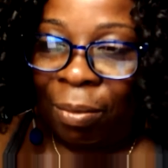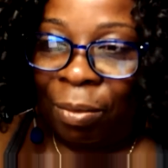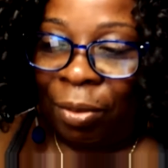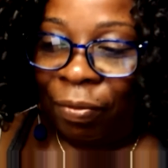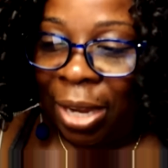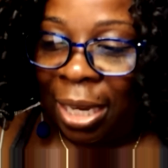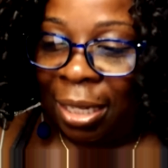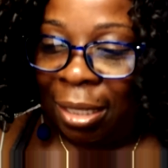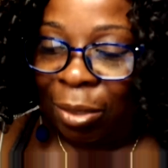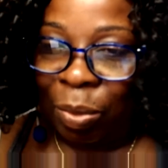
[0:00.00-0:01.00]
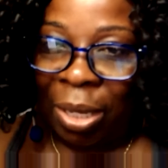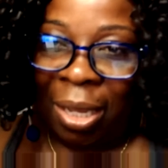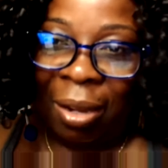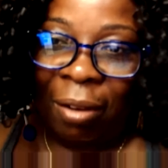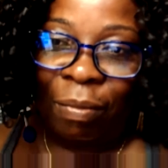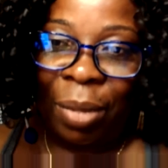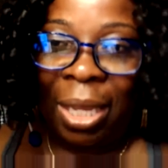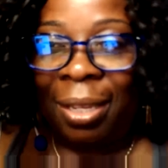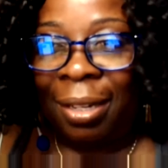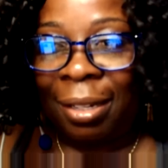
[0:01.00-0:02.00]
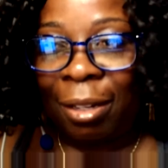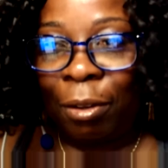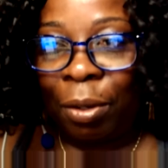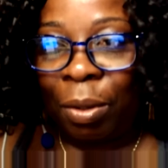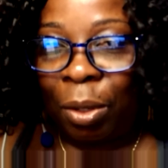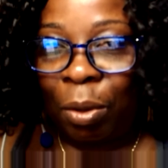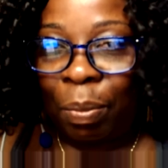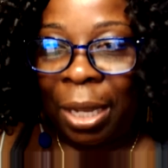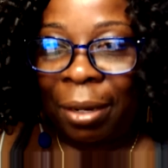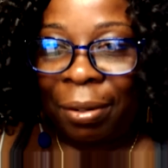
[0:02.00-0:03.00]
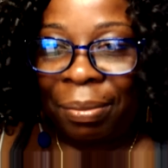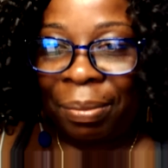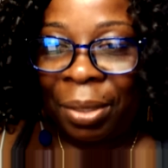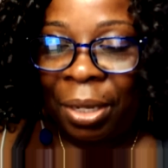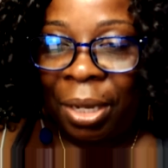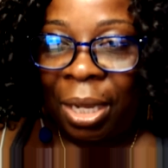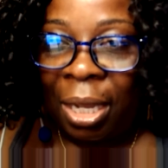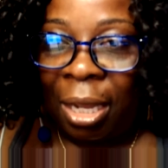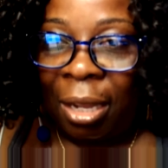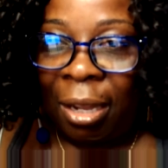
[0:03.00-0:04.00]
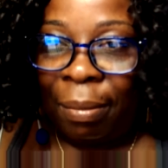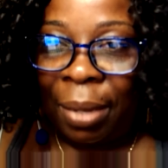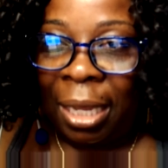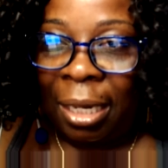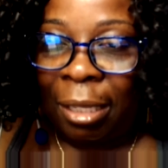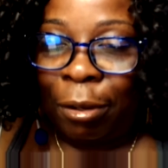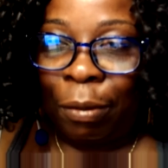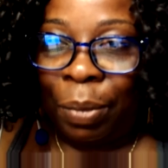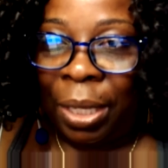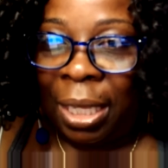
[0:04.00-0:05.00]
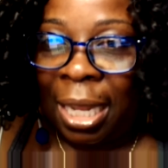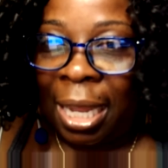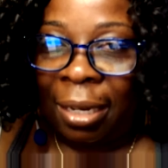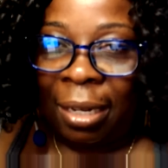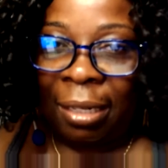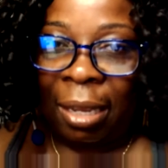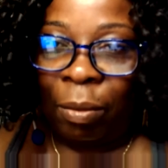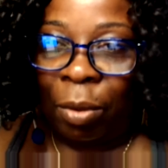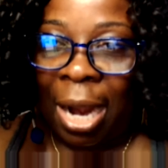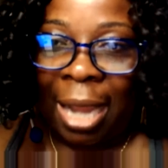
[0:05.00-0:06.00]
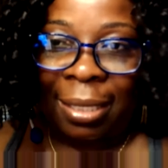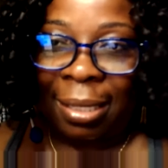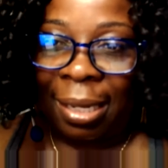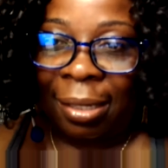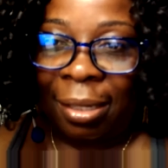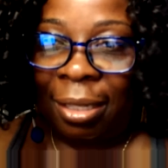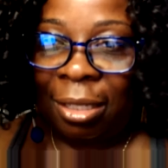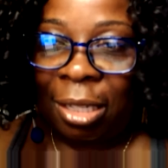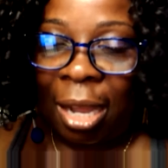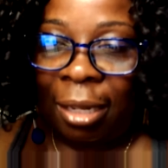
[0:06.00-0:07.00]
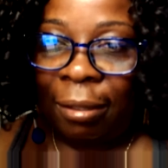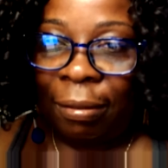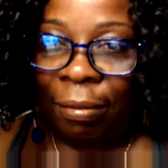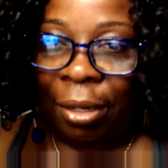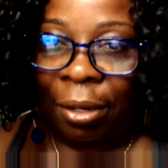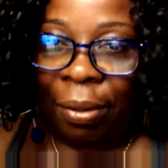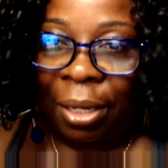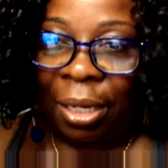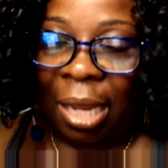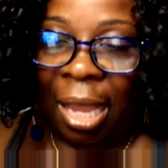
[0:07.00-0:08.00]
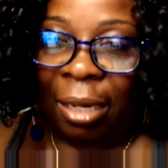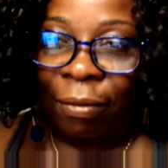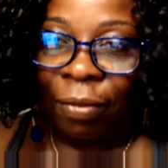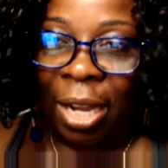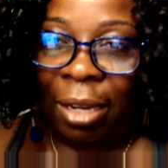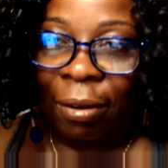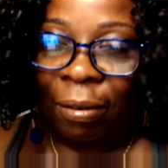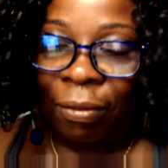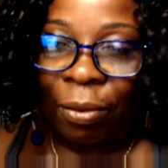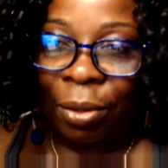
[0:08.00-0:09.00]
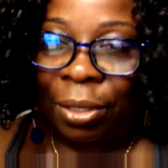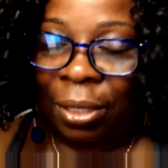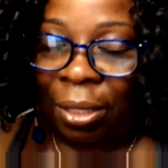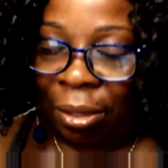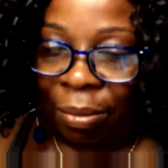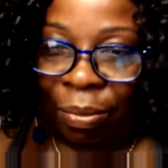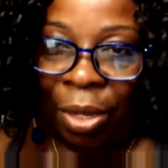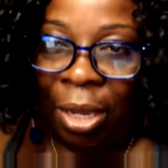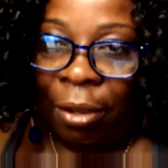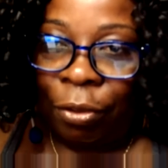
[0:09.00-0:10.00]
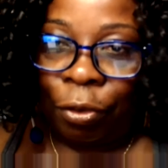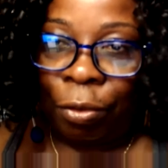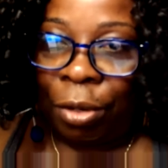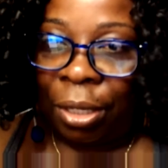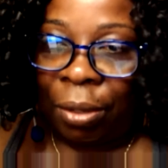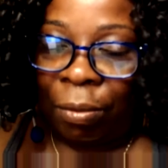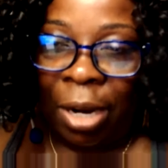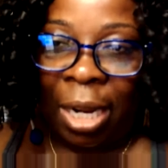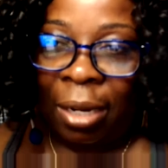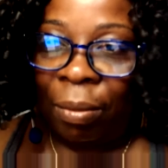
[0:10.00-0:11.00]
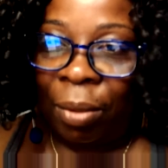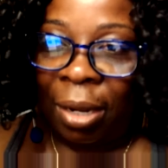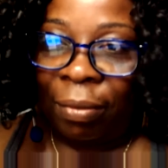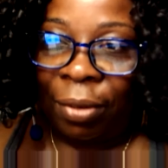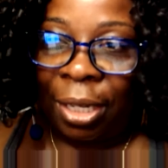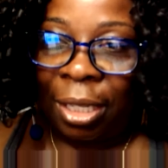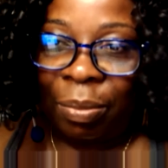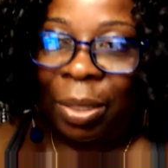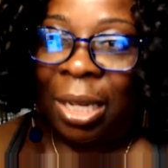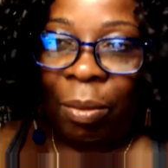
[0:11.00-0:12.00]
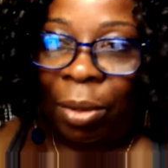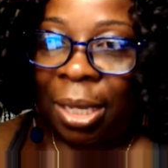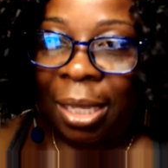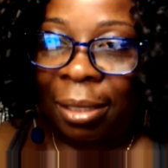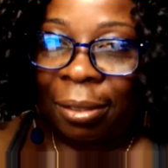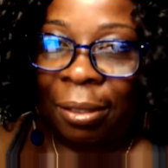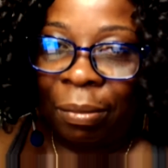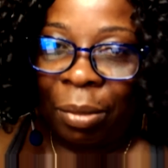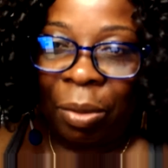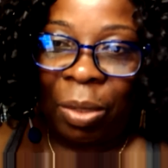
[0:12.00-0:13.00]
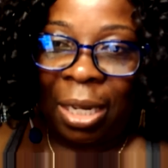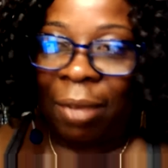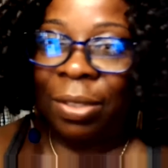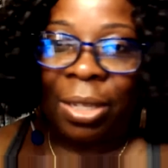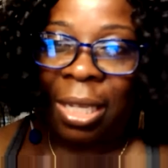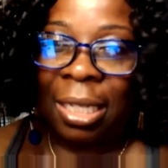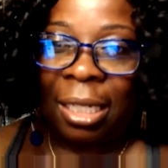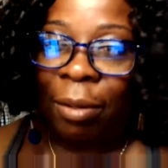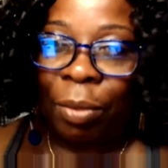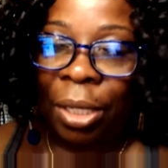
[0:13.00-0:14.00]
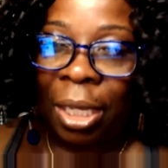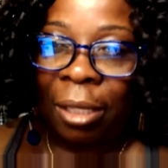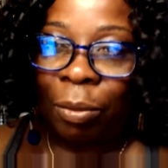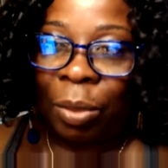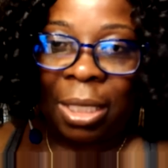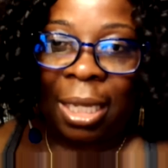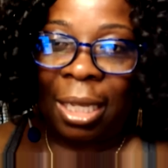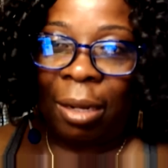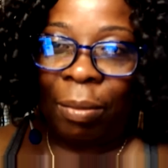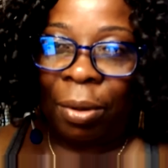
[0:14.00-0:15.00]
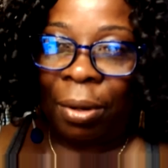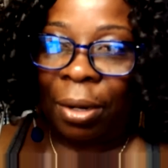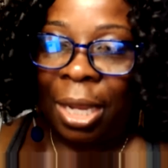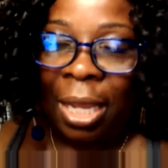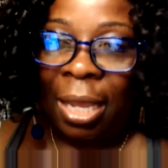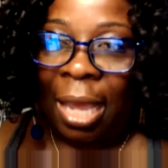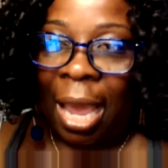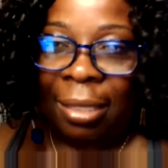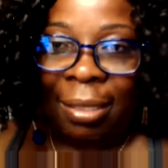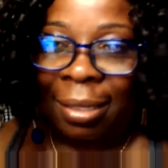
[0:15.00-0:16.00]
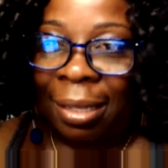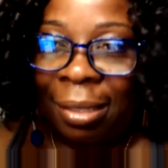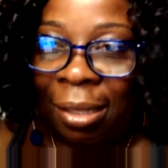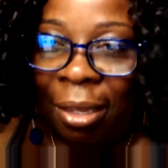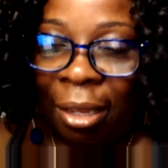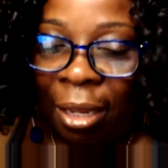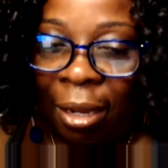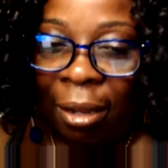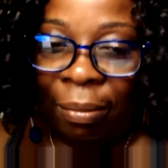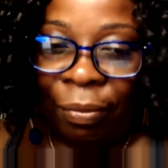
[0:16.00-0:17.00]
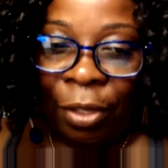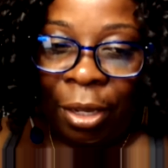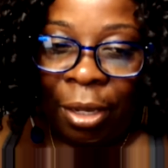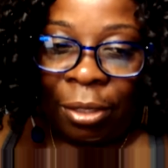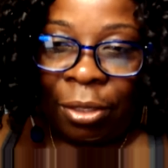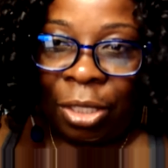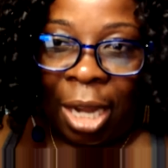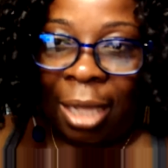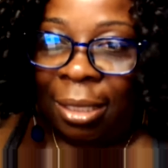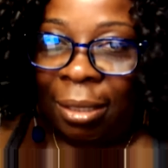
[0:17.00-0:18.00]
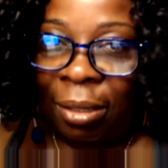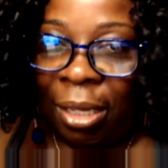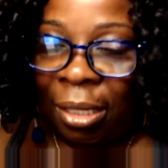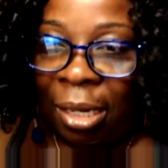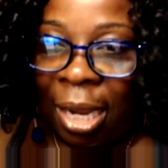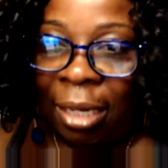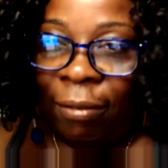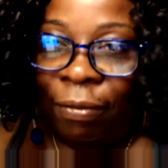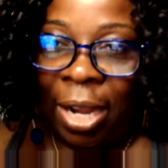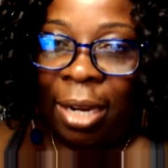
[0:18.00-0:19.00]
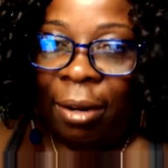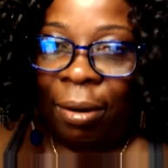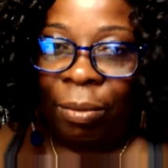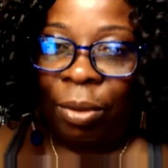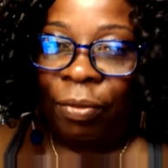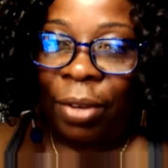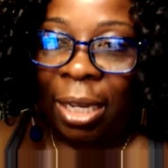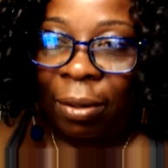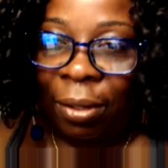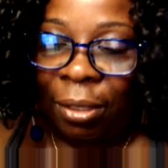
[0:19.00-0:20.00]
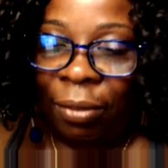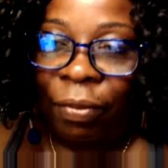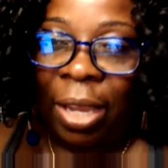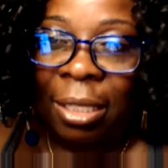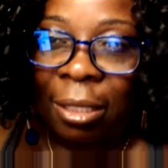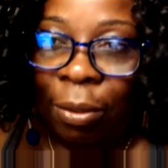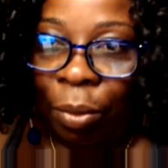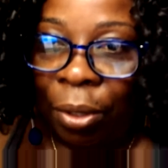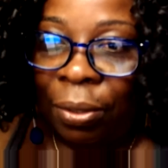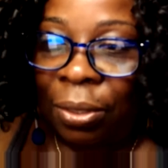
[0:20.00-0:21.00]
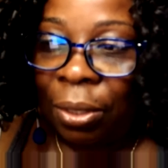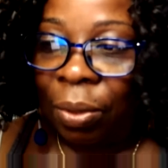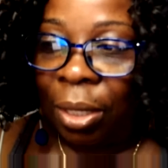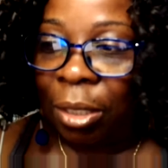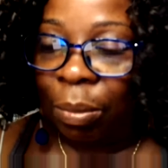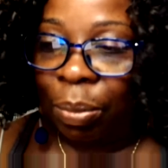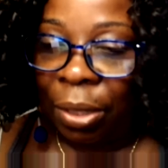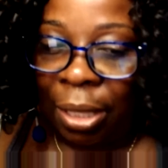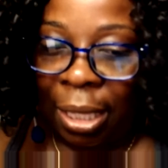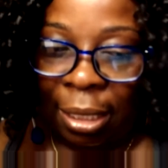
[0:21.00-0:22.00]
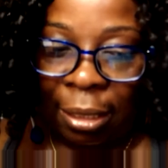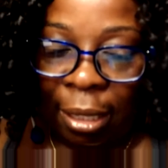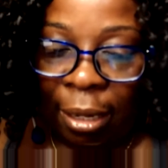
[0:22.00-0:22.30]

We find these way of making it look better, and it could be that they were accidentally shot, in the line of fire, of course, and during a raid or whatever it is. But they were killed. But we never say that they were killed. We say they were accidentally shot in the line of fire, and we find all these fancy words in order to put things